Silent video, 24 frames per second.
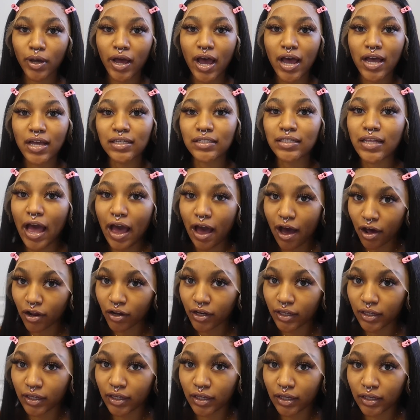guys how
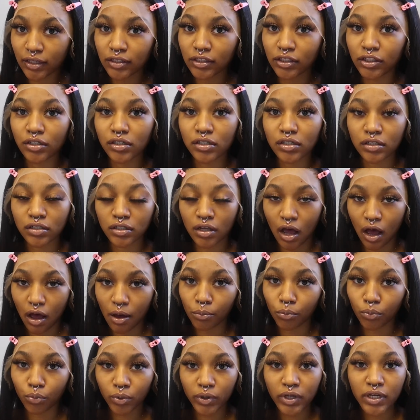to get your
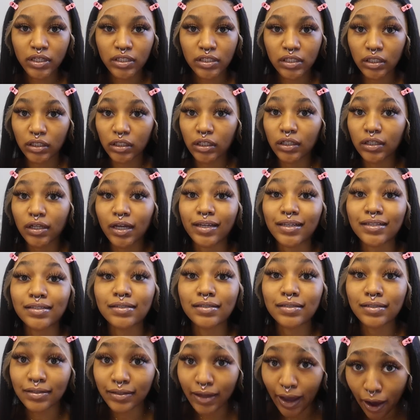wig to look like
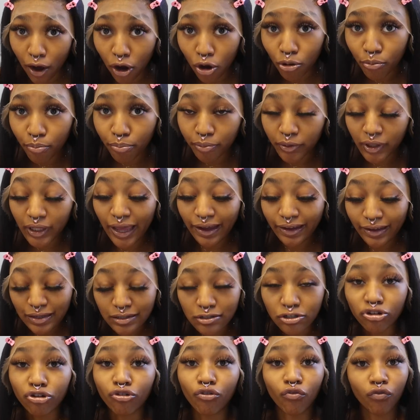scalp, like
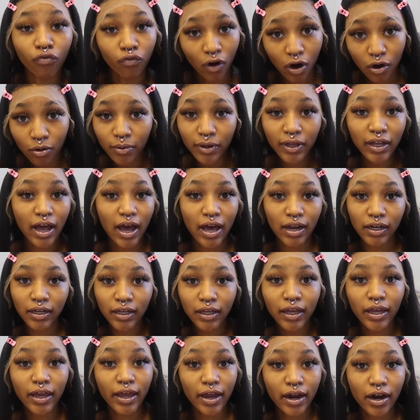it's growing out of
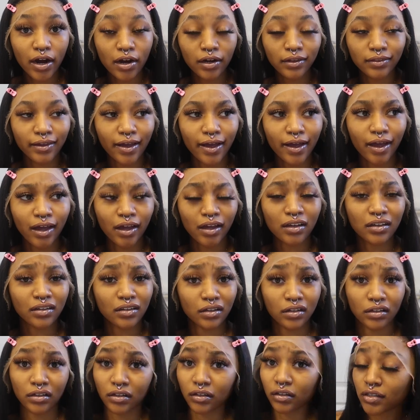your hair. Like,
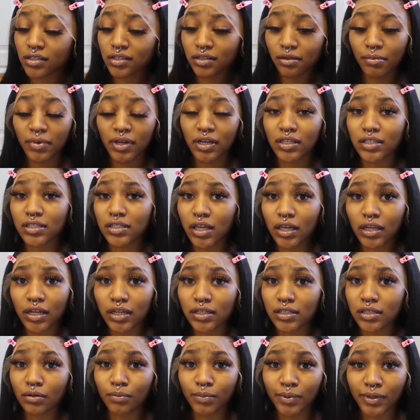somebody say that's a